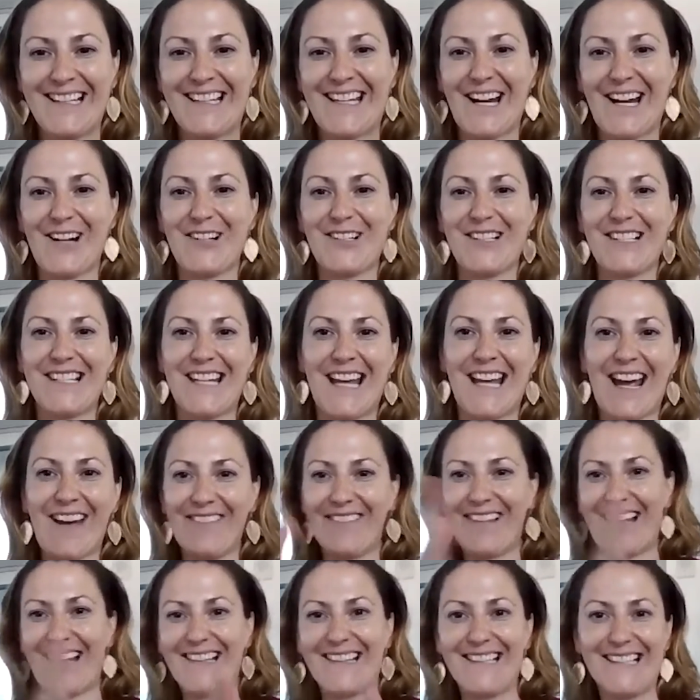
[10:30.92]
cares to have
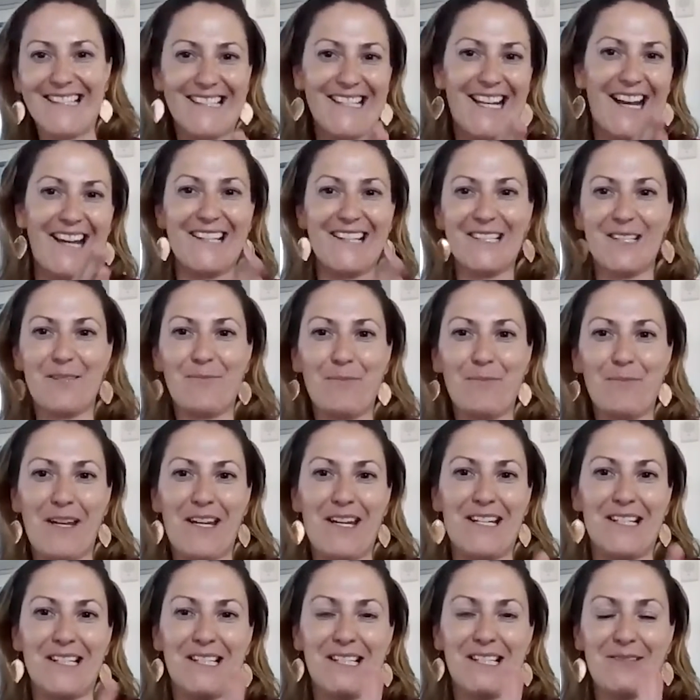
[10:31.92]
like the
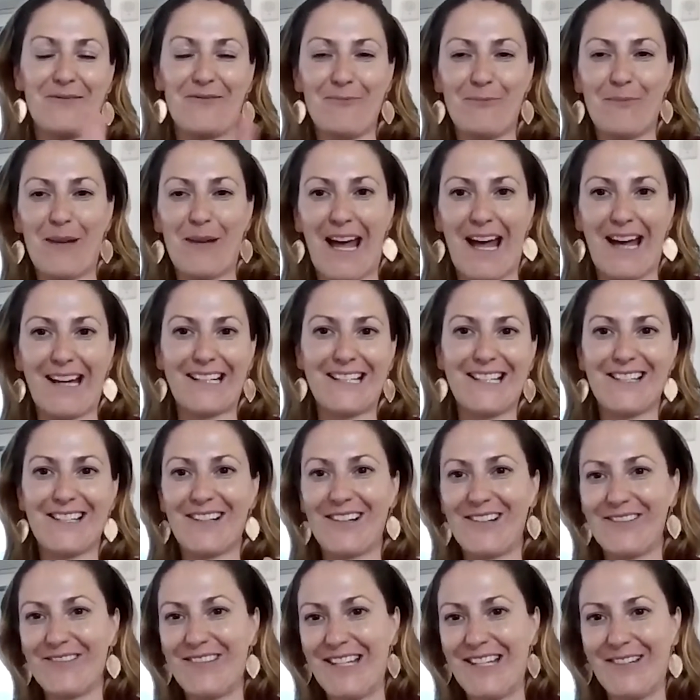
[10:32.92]
science-based backed
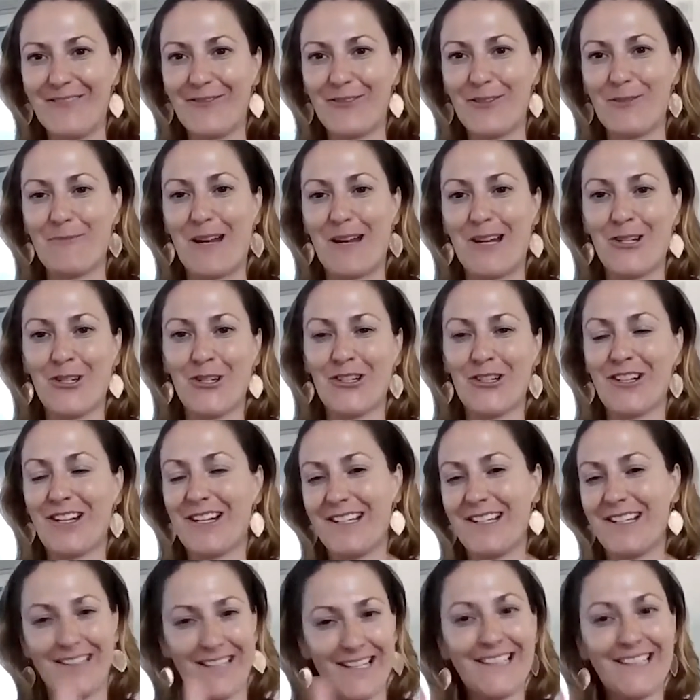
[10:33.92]
information on
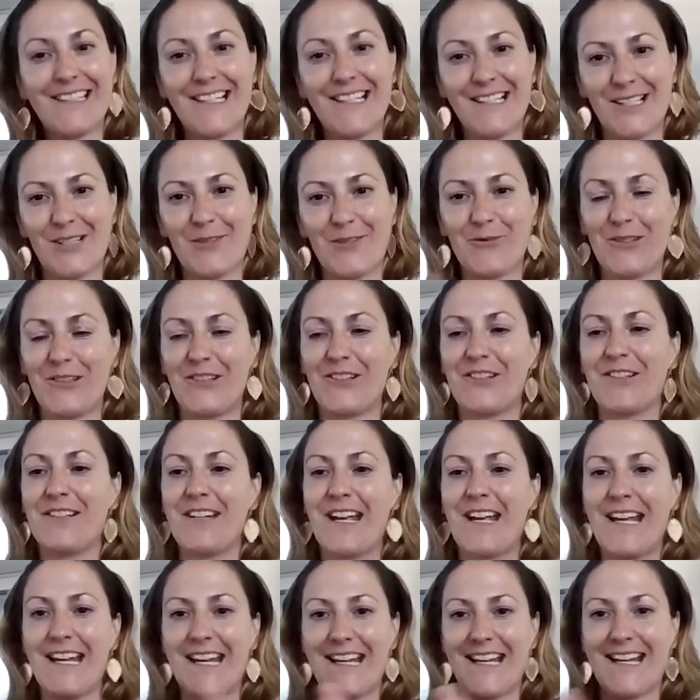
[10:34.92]
it, like it's real
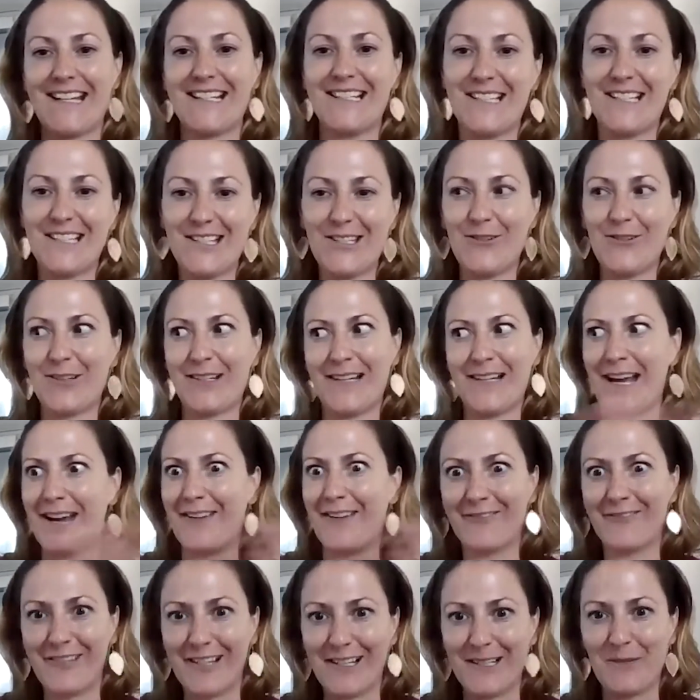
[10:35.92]
and you can
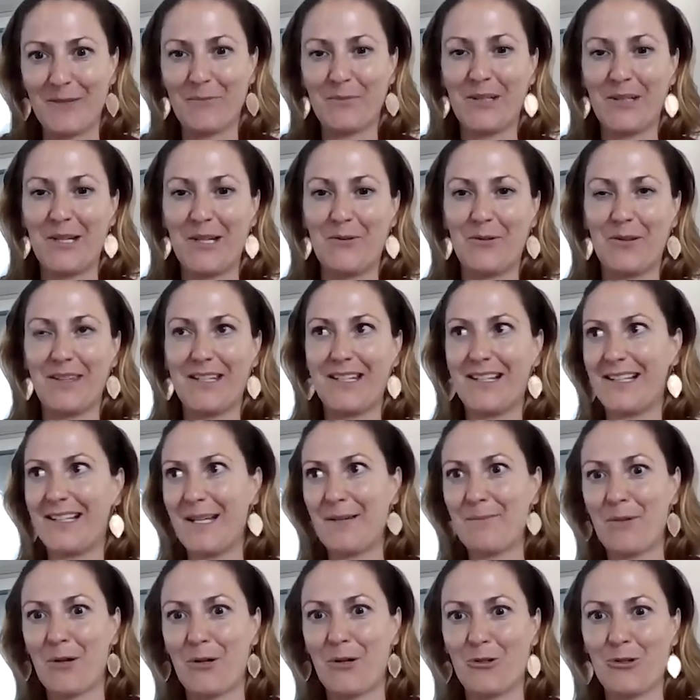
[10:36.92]
have fun and play with it
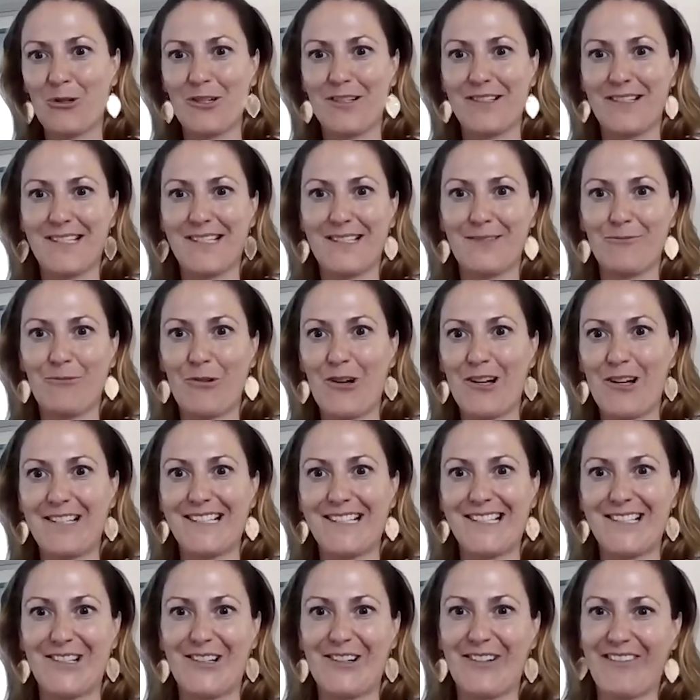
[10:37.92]
like potions and
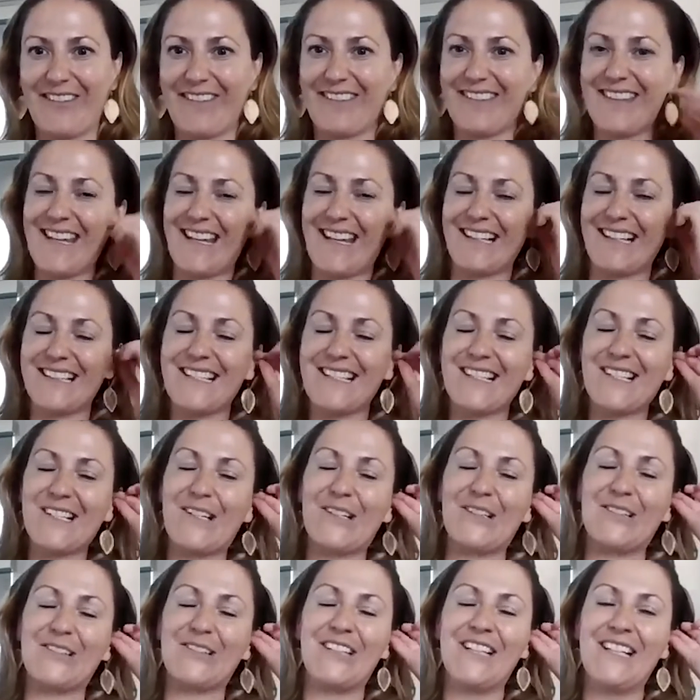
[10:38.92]
wands and all the things.
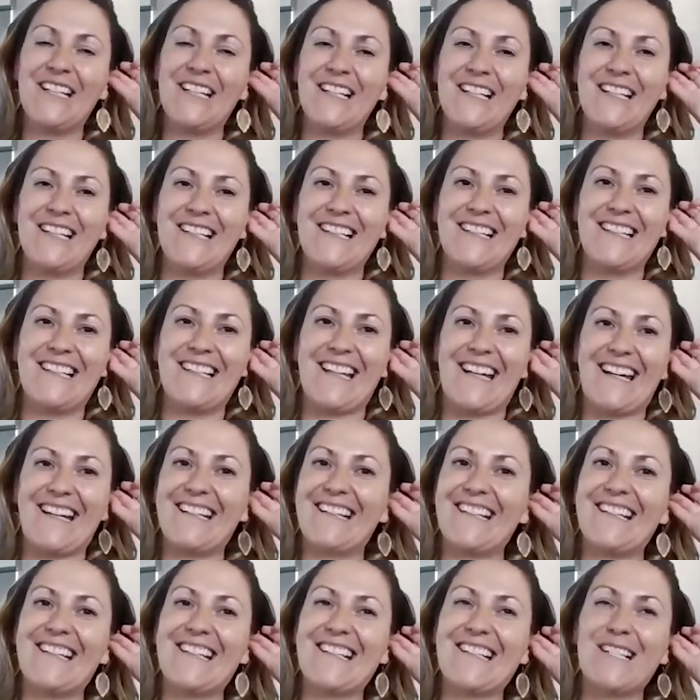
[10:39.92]
So
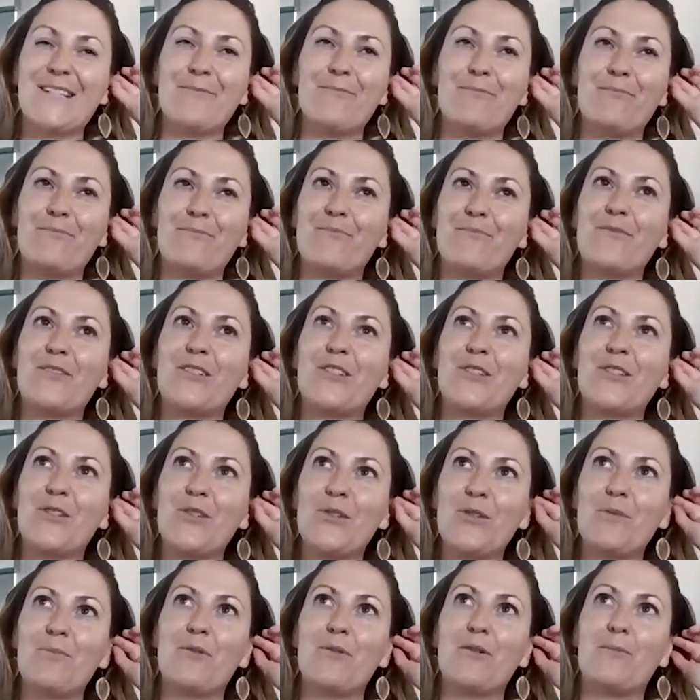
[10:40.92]
yeah, it's
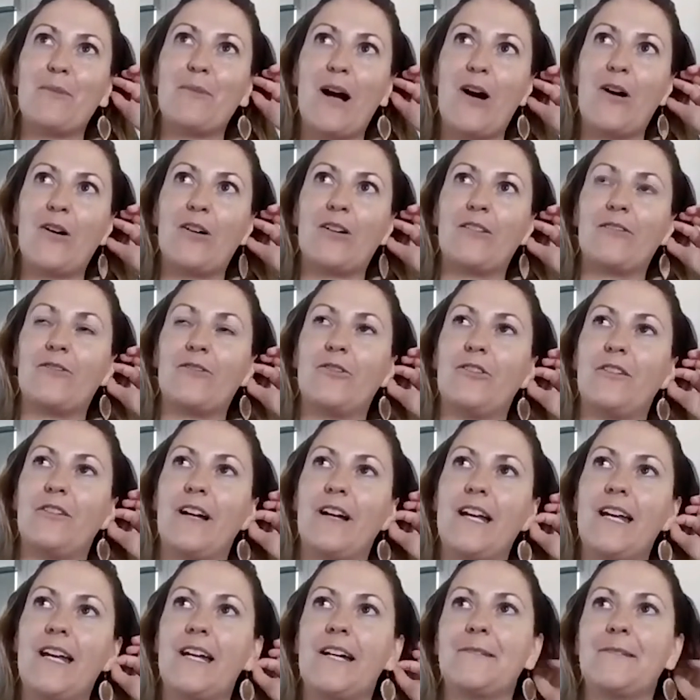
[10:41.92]
super powerful.
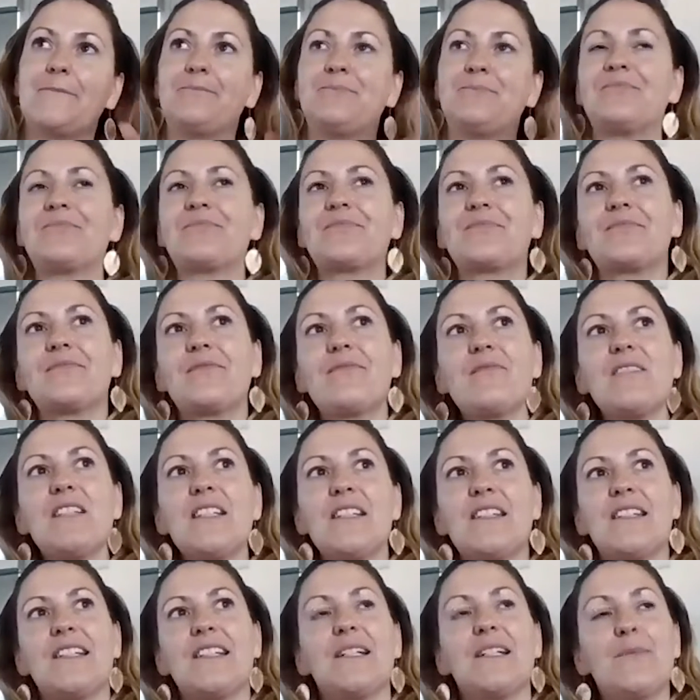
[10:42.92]
And
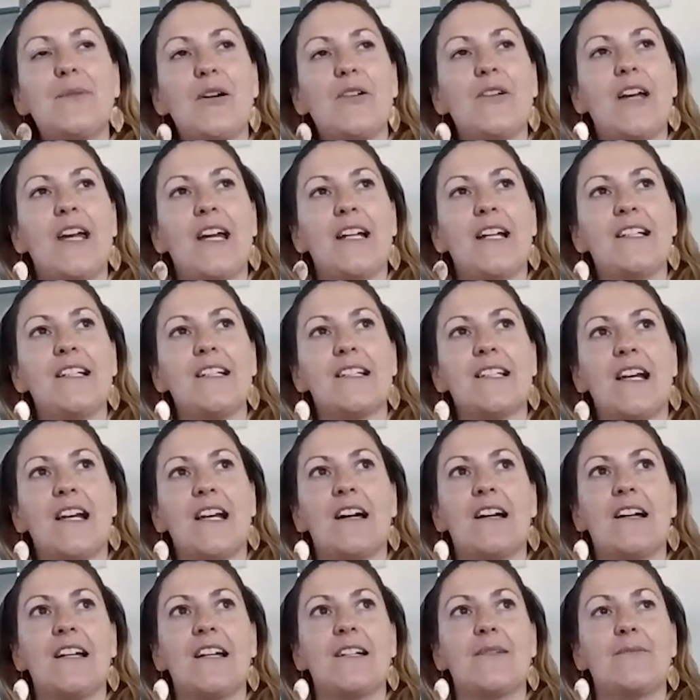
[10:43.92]
think about any
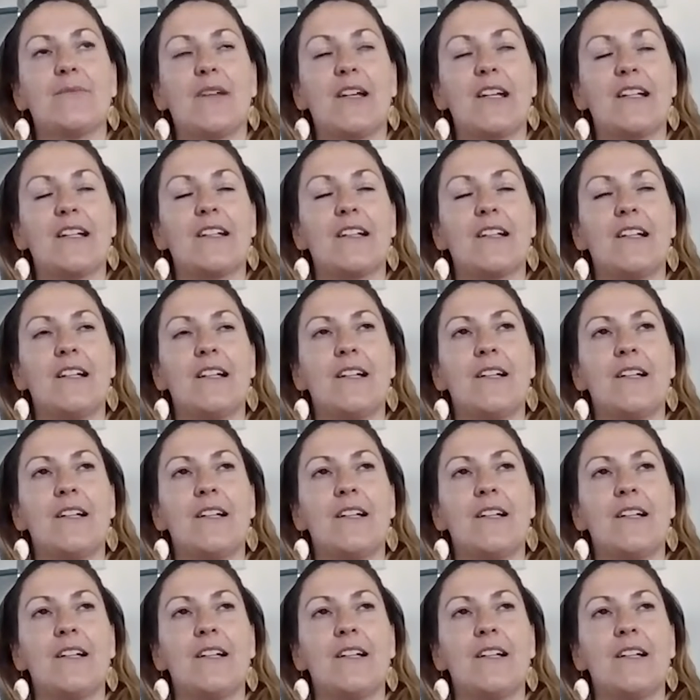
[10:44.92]
time like